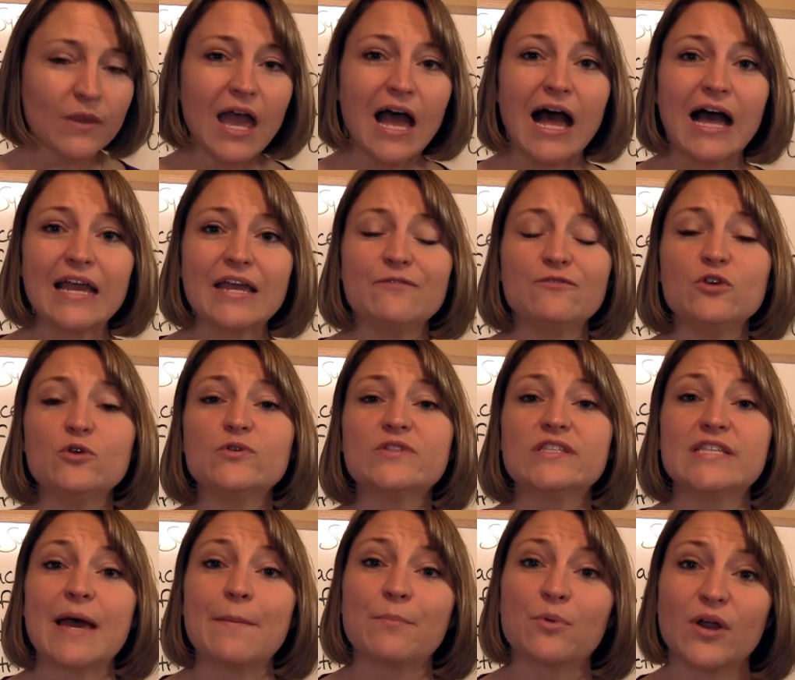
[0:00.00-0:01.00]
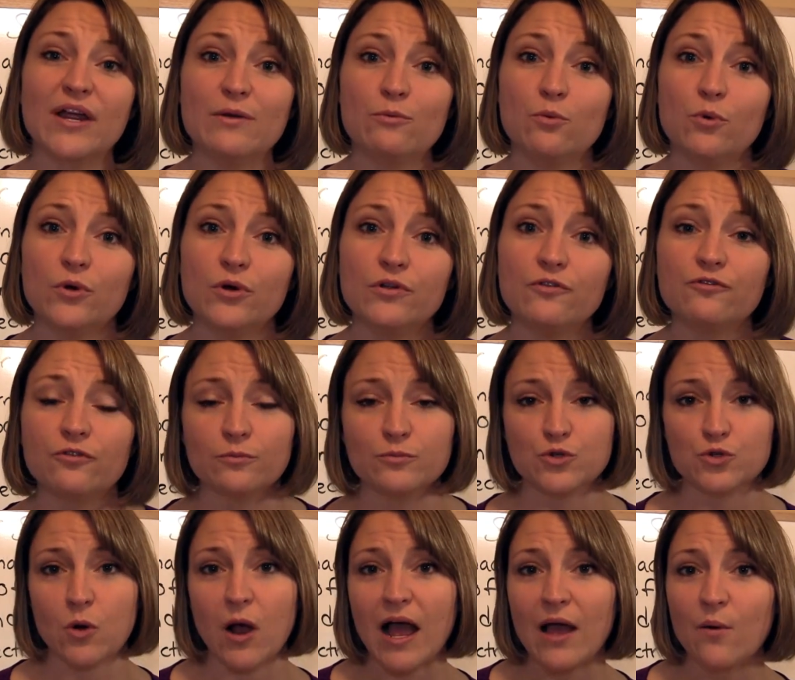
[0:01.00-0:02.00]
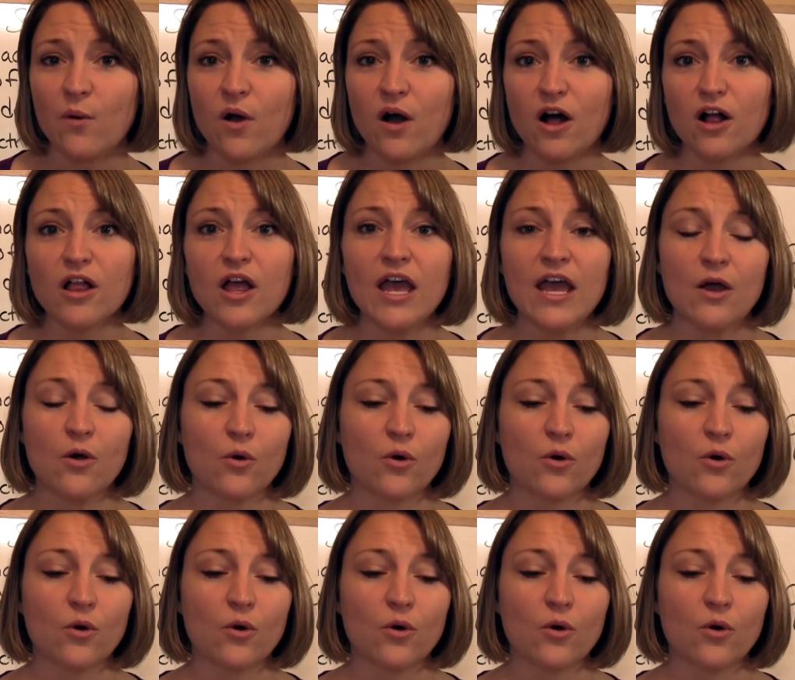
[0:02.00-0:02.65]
if you separate wood from drywall,